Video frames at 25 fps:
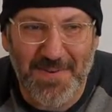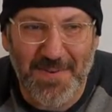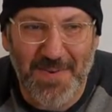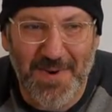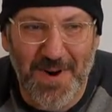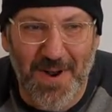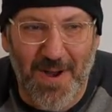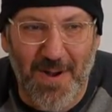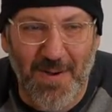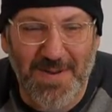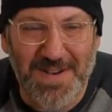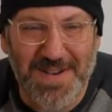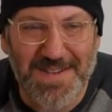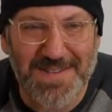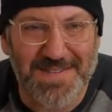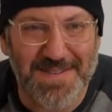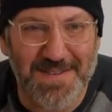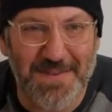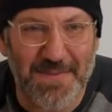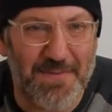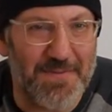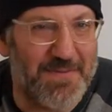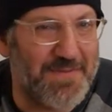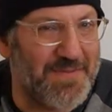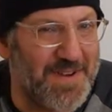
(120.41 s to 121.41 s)
were always
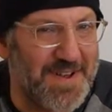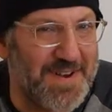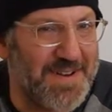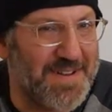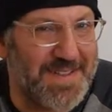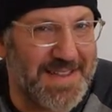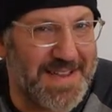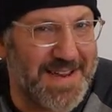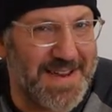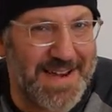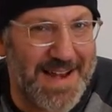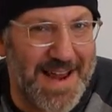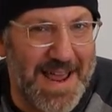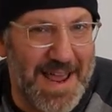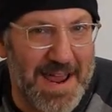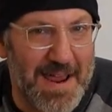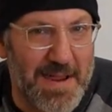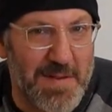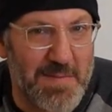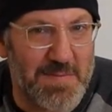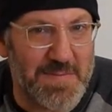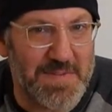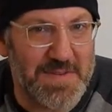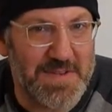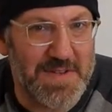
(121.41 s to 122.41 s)
funnily
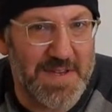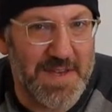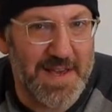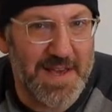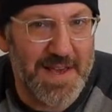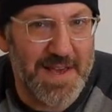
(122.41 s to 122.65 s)
named.